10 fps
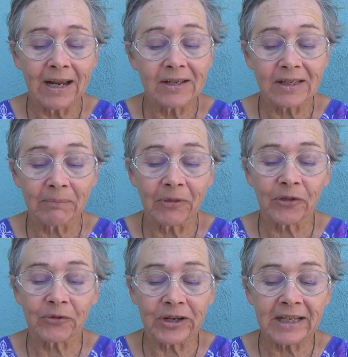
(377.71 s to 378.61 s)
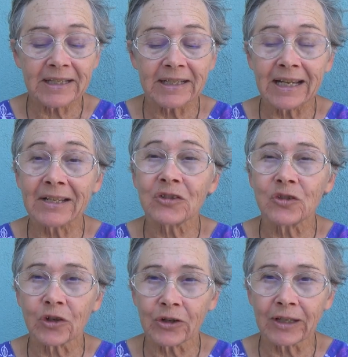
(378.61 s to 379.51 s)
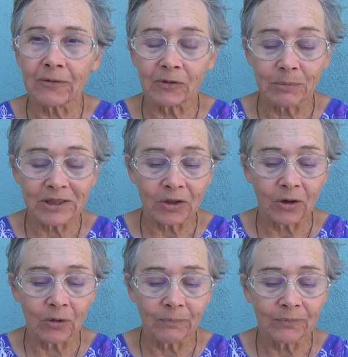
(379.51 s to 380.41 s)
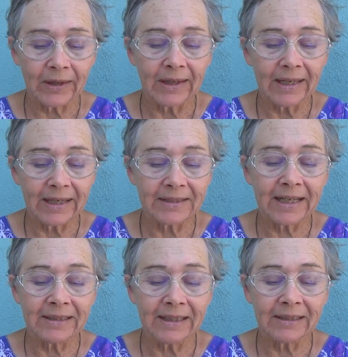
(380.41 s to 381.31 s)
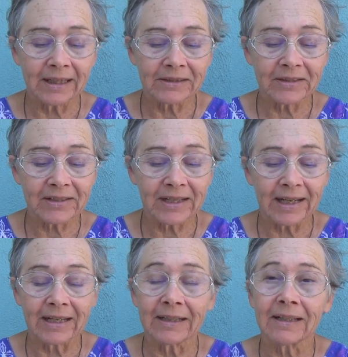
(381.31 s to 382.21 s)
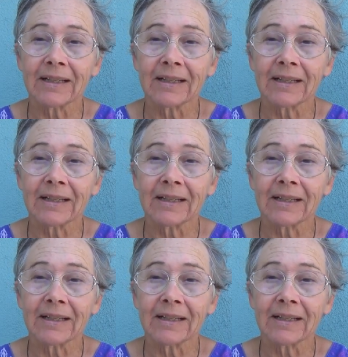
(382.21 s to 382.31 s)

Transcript: some three days' journey from his home, intending not to stay.